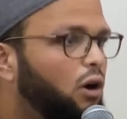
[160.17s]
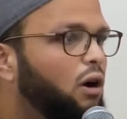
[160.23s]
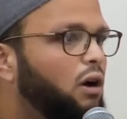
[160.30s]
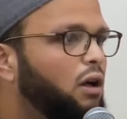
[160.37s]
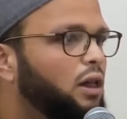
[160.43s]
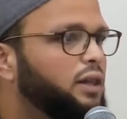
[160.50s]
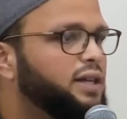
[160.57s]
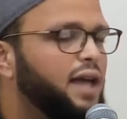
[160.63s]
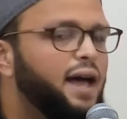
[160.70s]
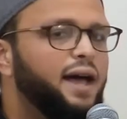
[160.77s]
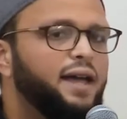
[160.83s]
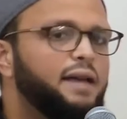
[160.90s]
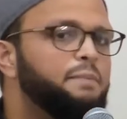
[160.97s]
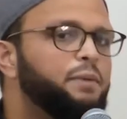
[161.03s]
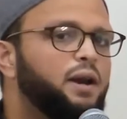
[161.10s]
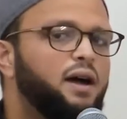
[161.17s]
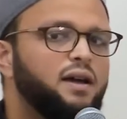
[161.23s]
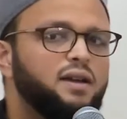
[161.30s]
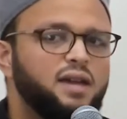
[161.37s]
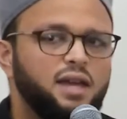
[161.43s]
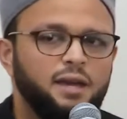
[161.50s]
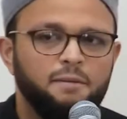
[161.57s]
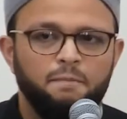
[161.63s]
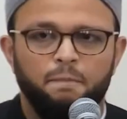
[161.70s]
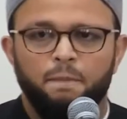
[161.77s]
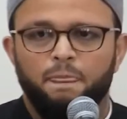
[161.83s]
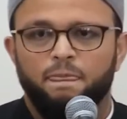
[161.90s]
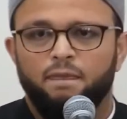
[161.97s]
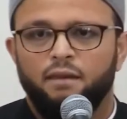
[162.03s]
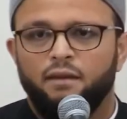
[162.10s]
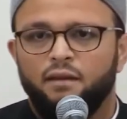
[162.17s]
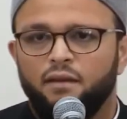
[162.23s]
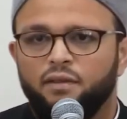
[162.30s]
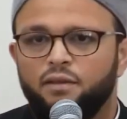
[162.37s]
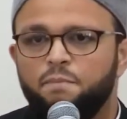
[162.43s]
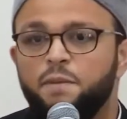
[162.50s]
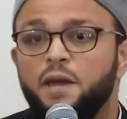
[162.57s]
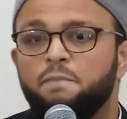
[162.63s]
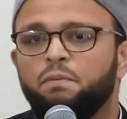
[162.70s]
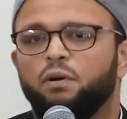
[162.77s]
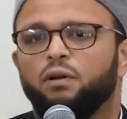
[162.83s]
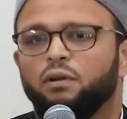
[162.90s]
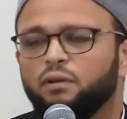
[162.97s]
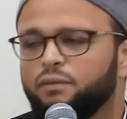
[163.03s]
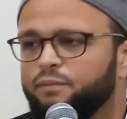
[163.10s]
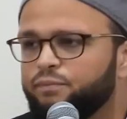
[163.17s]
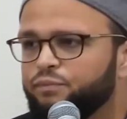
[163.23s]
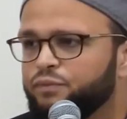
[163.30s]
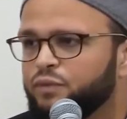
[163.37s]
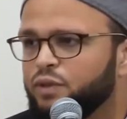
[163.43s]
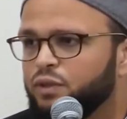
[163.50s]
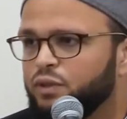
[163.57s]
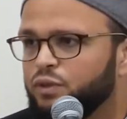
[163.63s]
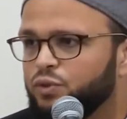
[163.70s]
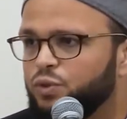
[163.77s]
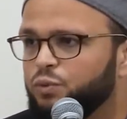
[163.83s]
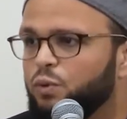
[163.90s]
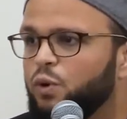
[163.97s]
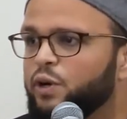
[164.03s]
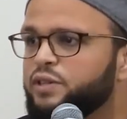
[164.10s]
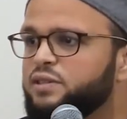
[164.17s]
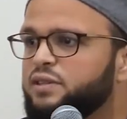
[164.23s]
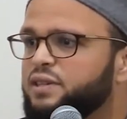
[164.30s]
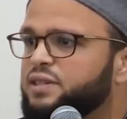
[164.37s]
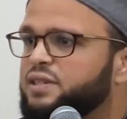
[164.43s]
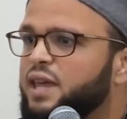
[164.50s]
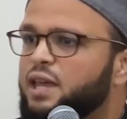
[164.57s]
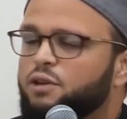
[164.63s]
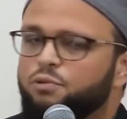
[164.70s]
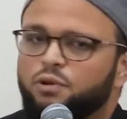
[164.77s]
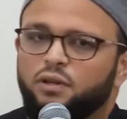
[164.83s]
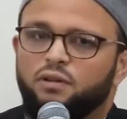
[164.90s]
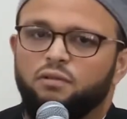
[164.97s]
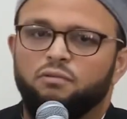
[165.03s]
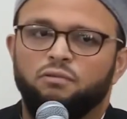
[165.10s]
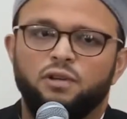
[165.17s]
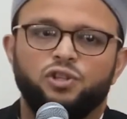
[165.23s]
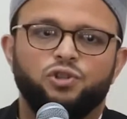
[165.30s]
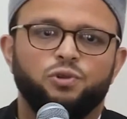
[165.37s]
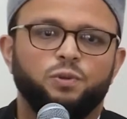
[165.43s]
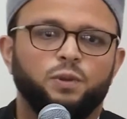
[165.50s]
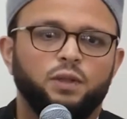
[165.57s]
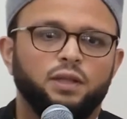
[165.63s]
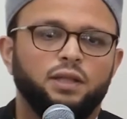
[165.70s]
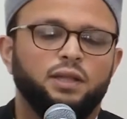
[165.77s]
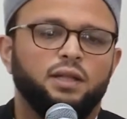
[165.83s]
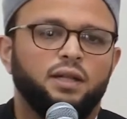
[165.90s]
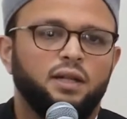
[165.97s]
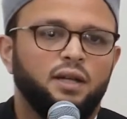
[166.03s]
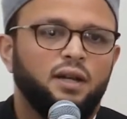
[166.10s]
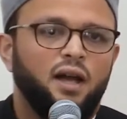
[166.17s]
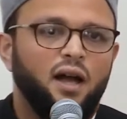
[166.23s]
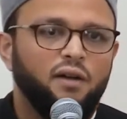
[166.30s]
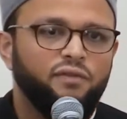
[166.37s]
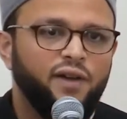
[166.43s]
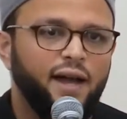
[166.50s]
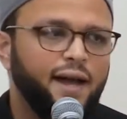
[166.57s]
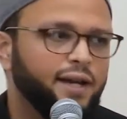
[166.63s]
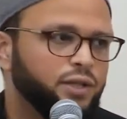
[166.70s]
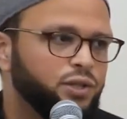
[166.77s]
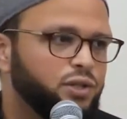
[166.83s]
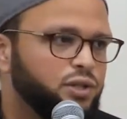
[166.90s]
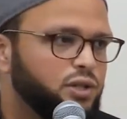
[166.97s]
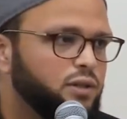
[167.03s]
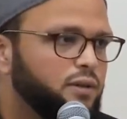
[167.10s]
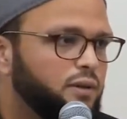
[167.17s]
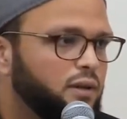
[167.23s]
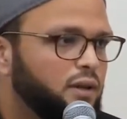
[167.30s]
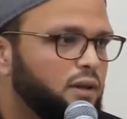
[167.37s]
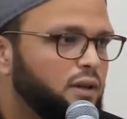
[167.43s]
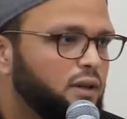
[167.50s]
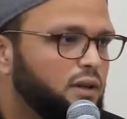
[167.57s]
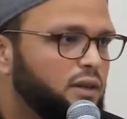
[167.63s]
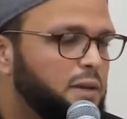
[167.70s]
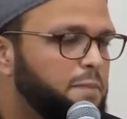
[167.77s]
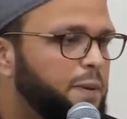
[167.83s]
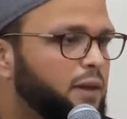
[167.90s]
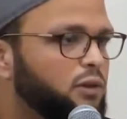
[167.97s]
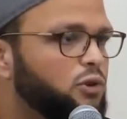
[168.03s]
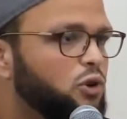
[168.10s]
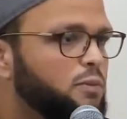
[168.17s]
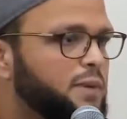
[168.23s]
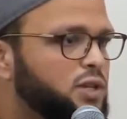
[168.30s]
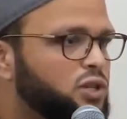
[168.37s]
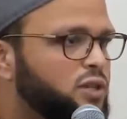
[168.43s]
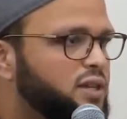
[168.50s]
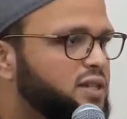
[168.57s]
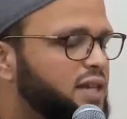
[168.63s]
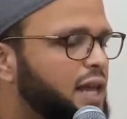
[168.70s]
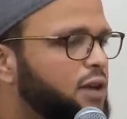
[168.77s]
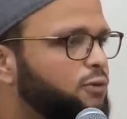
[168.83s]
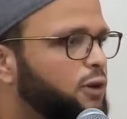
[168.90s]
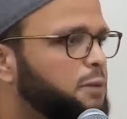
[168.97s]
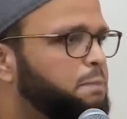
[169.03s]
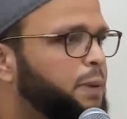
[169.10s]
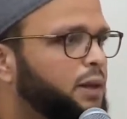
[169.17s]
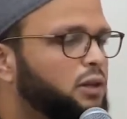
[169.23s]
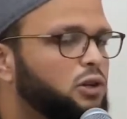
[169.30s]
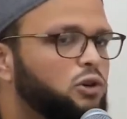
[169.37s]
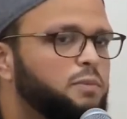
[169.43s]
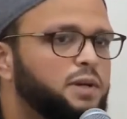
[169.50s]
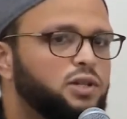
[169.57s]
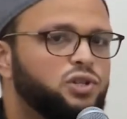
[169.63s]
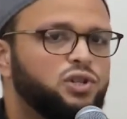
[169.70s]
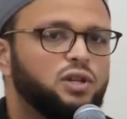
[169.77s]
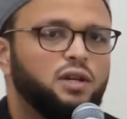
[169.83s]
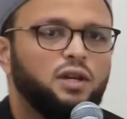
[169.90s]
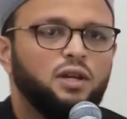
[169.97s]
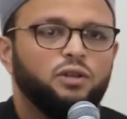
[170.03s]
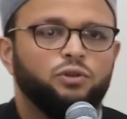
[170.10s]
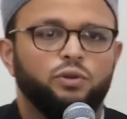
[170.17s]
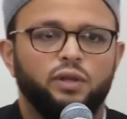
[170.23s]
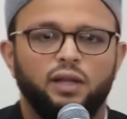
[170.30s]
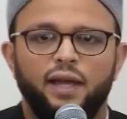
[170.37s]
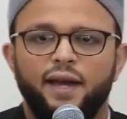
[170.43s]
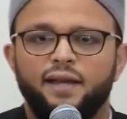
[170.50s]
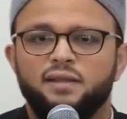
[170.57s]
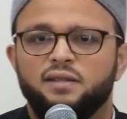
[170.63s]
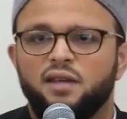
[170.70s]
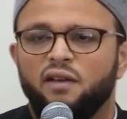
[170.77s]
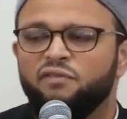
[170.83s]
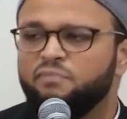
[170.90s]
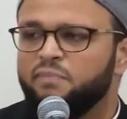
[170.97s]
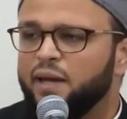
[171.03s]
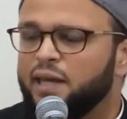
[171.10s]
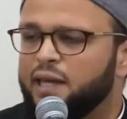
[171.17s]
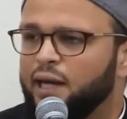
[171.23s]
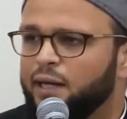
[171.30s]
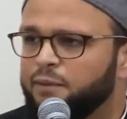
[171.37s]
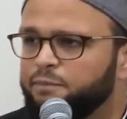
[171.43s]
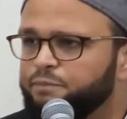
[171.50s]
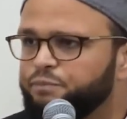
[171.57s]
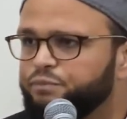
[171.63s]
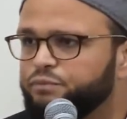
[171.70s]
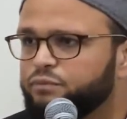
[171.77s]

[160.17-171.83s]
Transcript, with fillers: Call, Ya Ibrahim, the people towards the sacred ritual of Hajj, the pilgrimage, the sacred pilgrimage to the lands of Mecca.